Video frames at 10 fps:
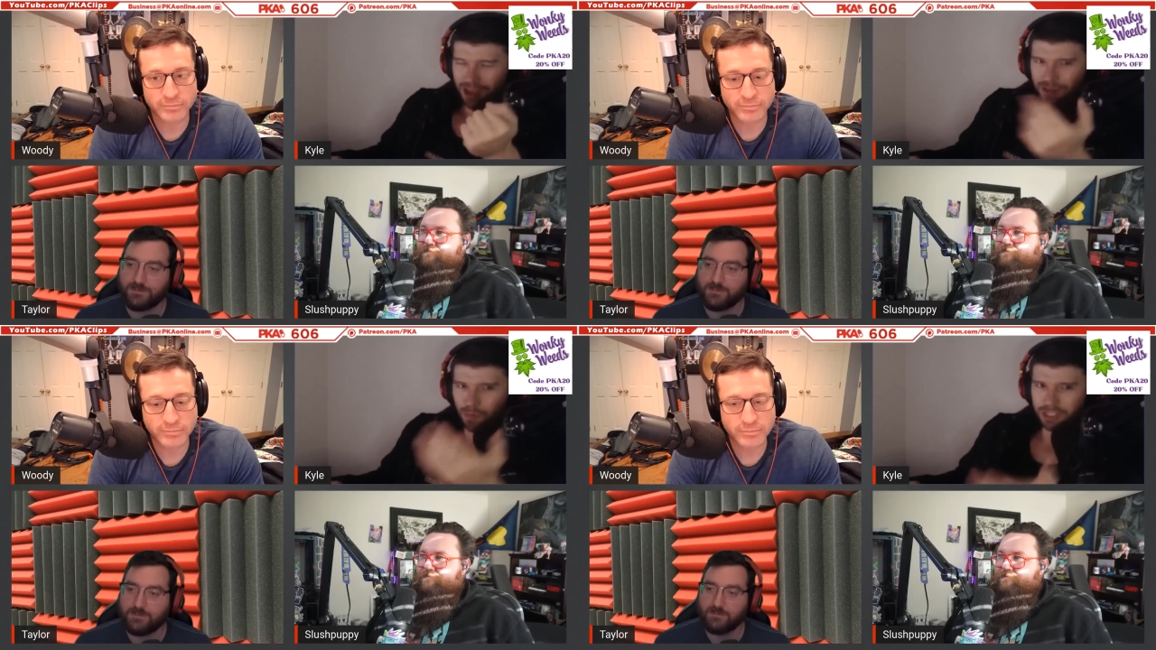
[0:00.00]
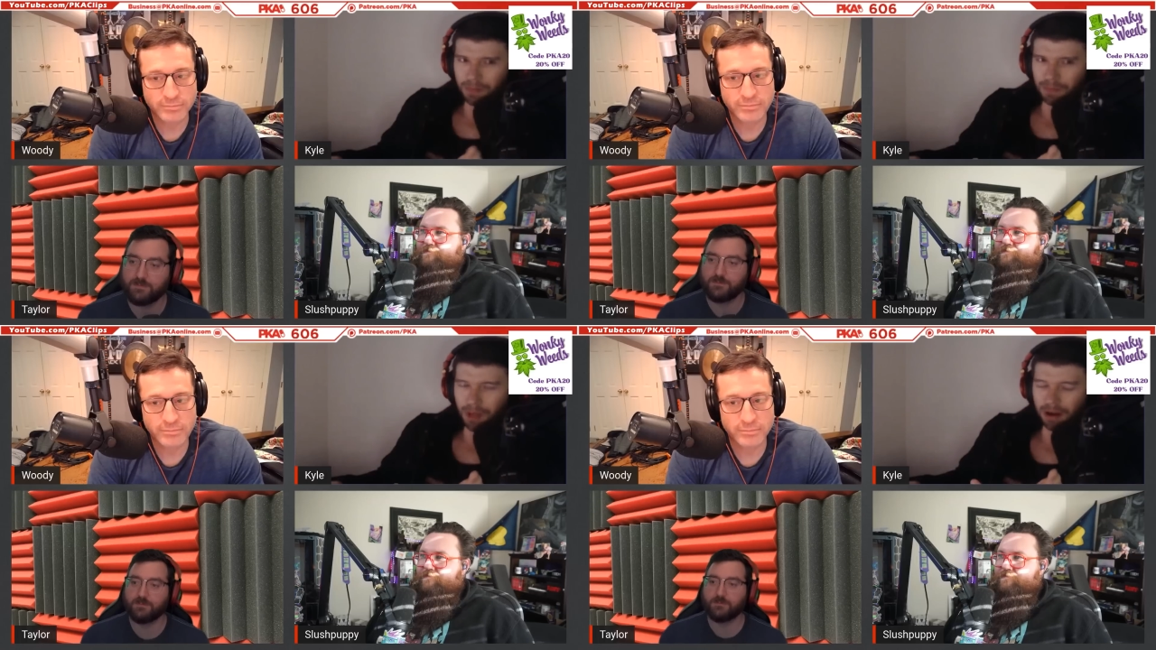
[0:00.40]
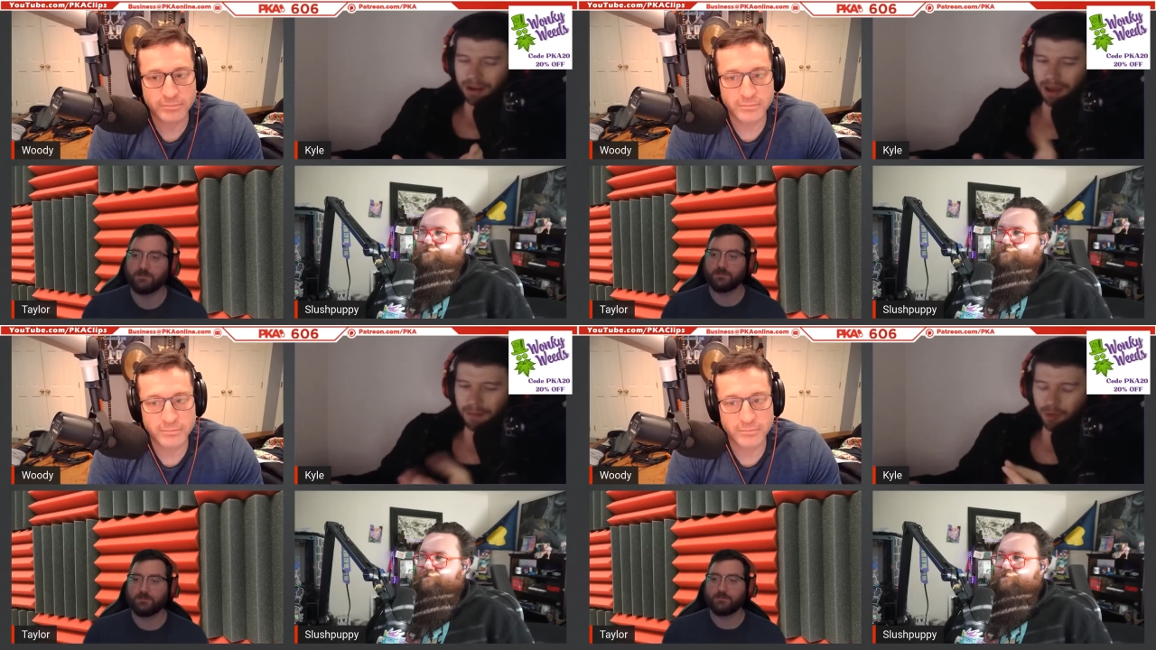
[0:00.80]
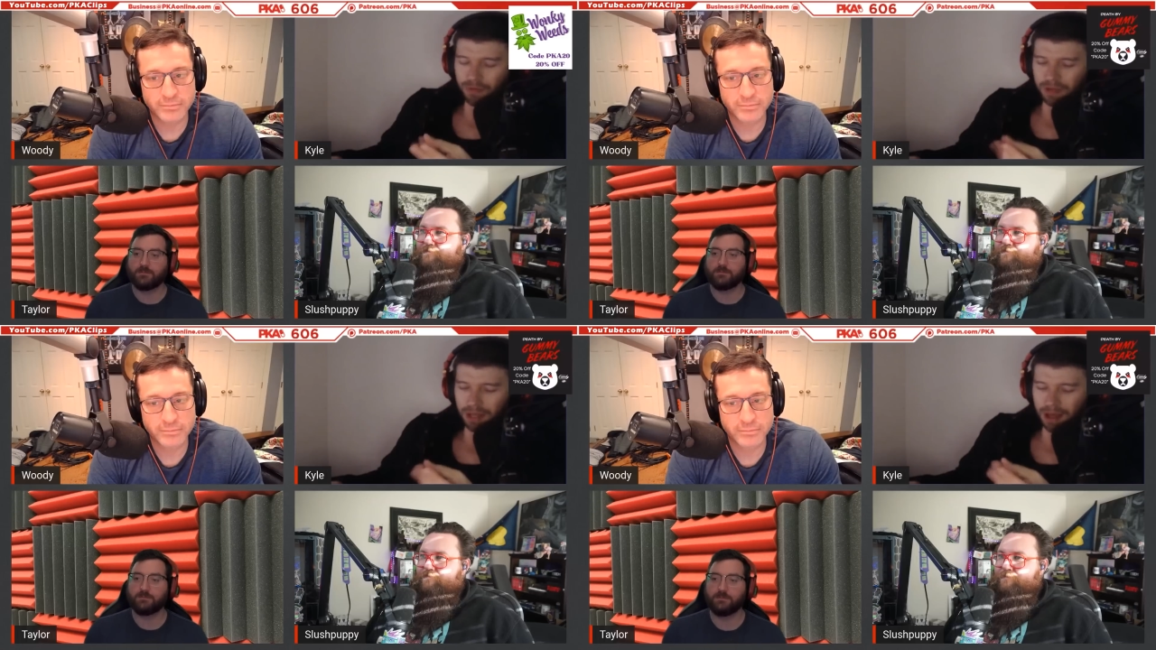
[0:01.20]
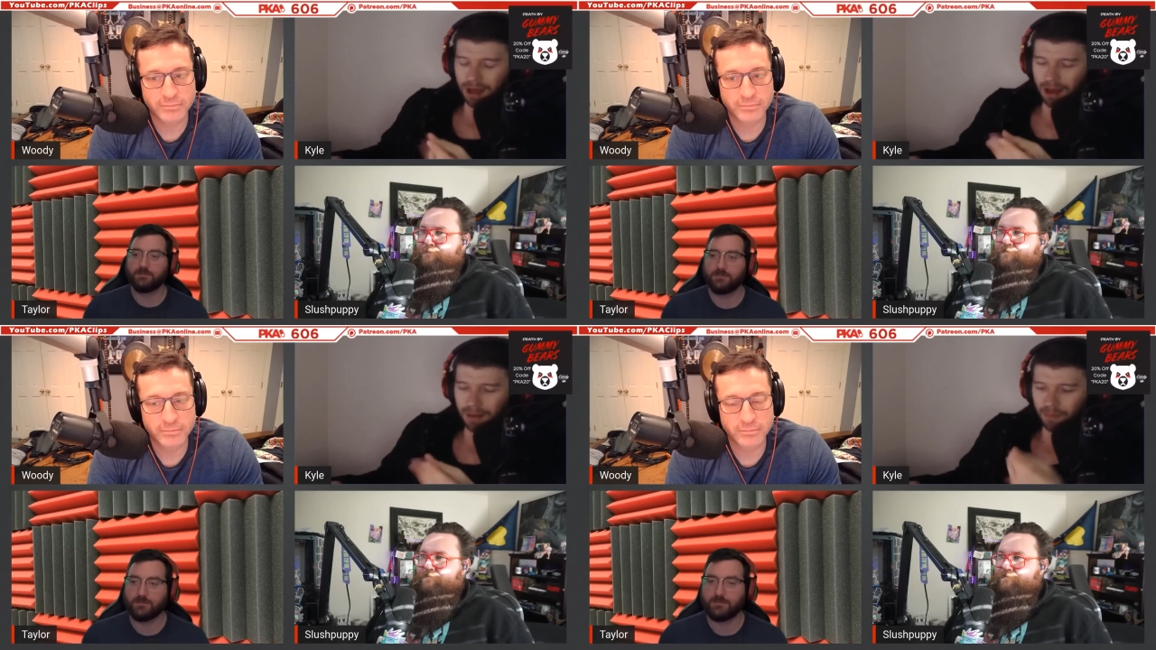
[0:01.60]
Speaker 1: what's the Blomkamp movie
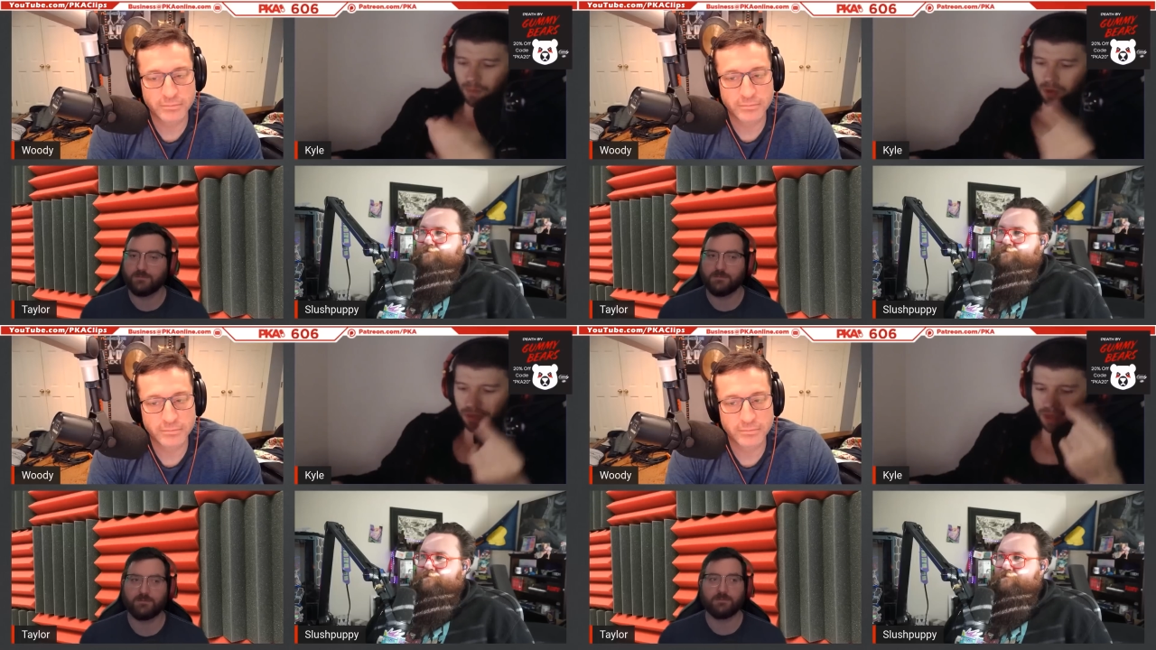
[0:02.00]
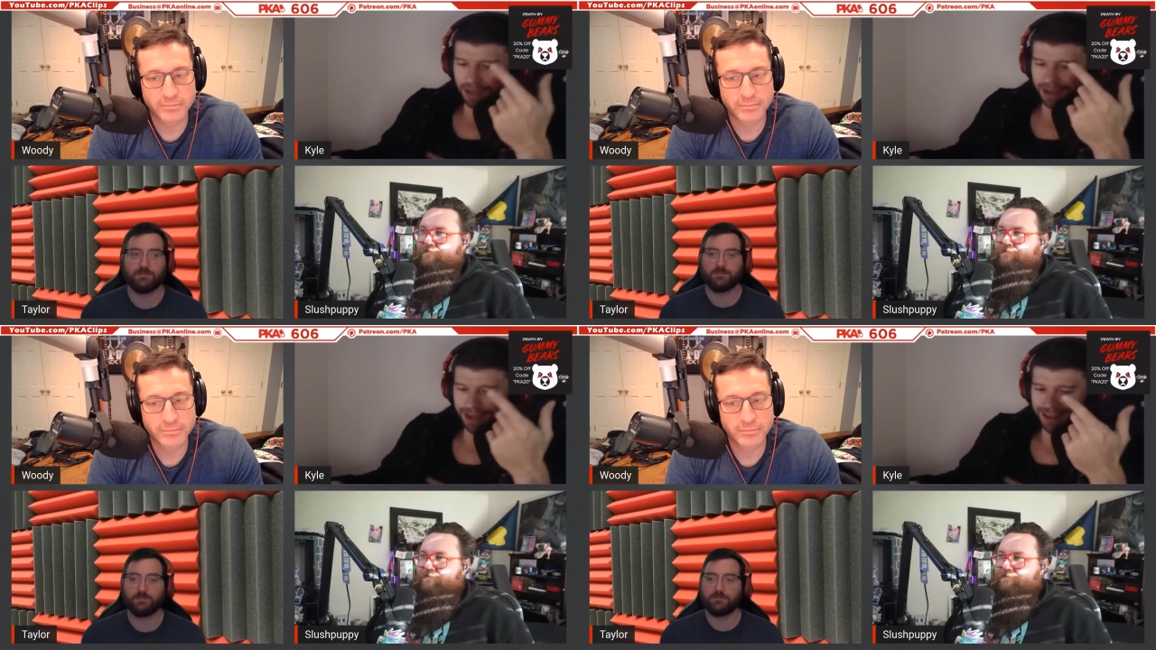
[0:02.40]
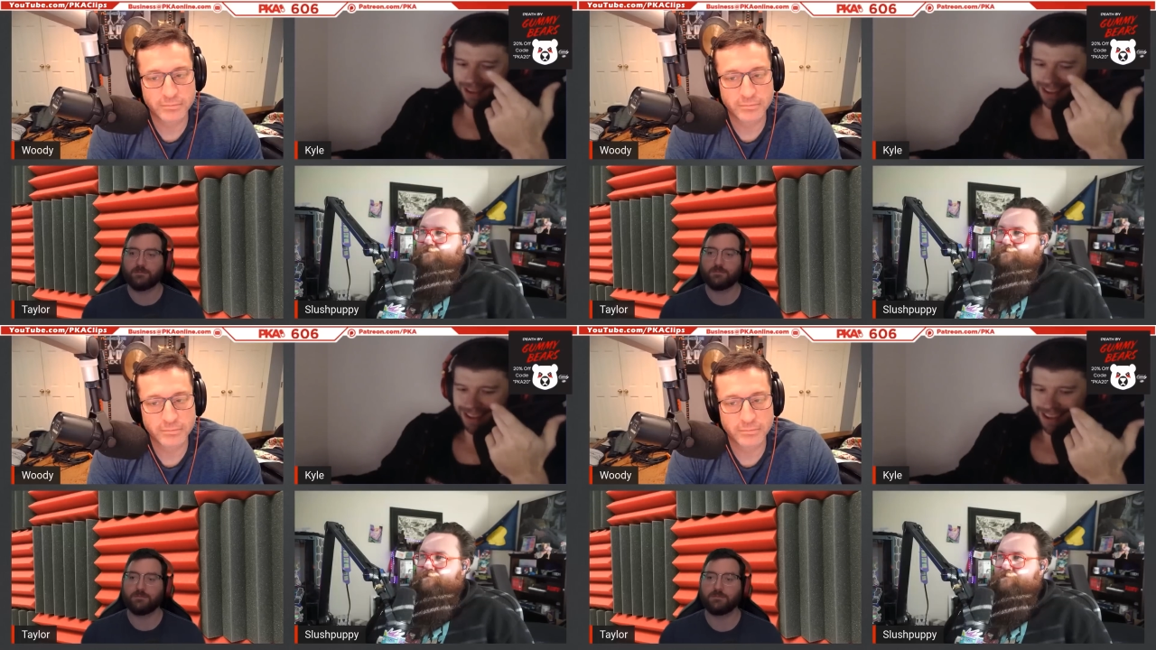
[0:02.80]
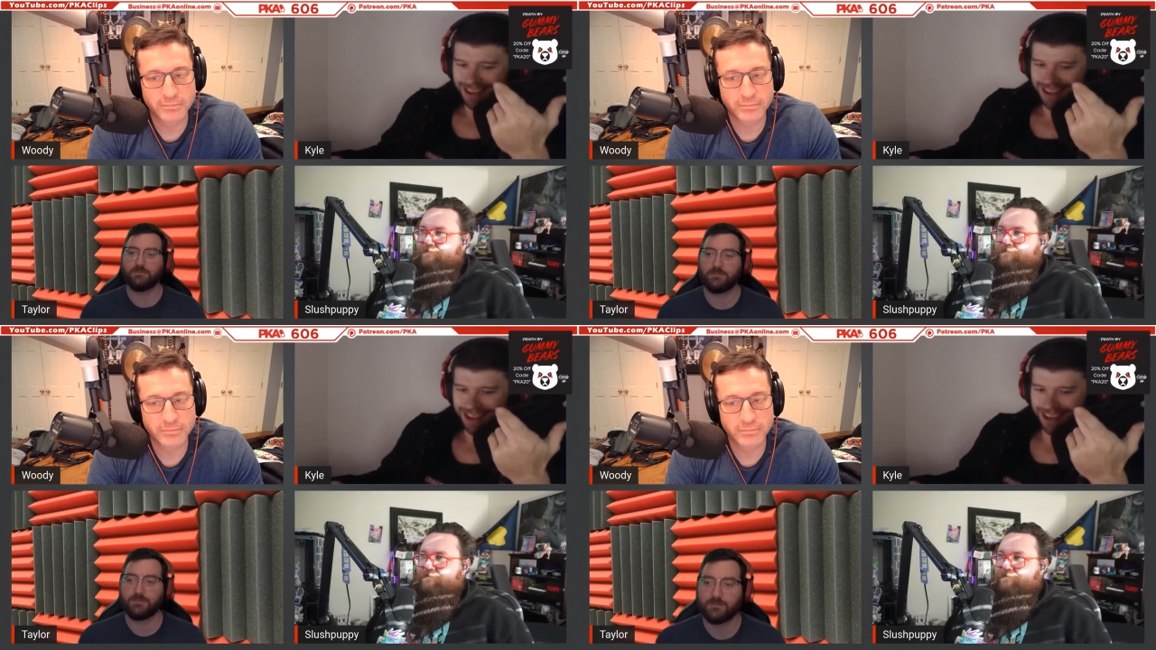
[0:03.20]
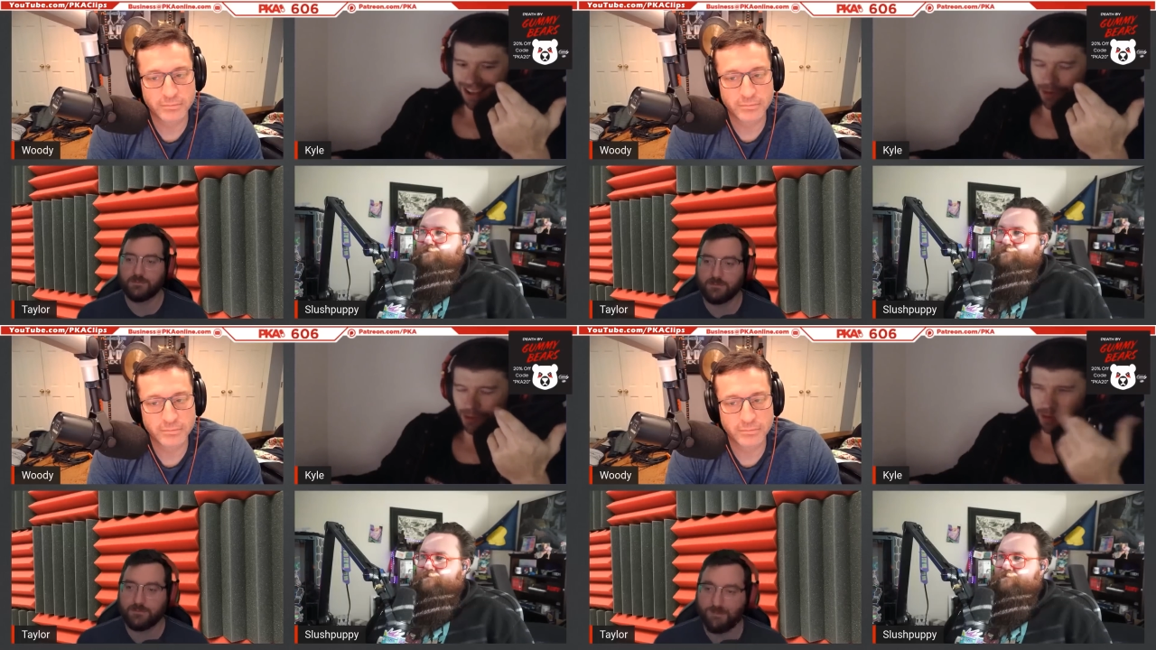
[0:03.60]
um, with the uh, uh,
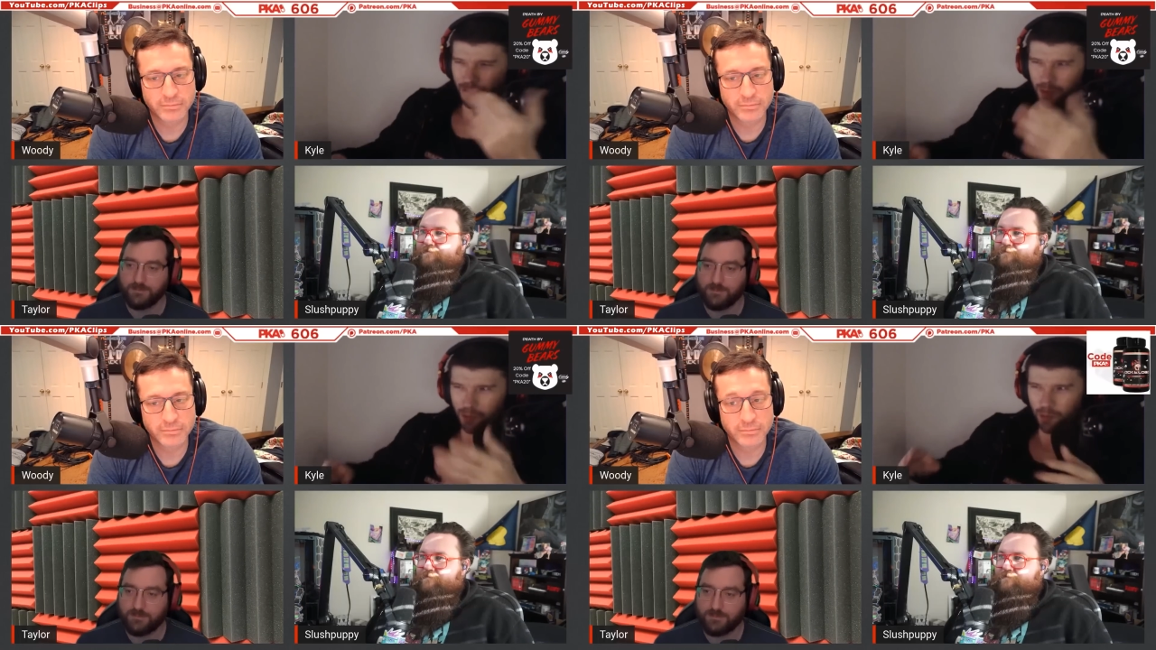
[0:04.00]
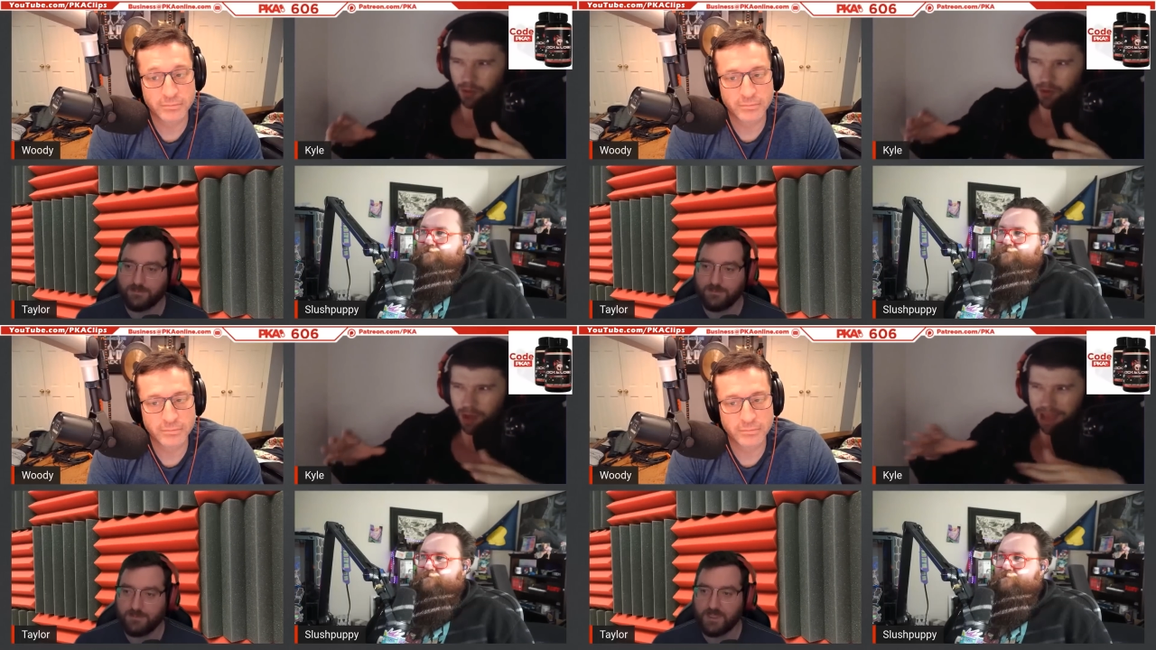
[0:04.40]
where the where, where you had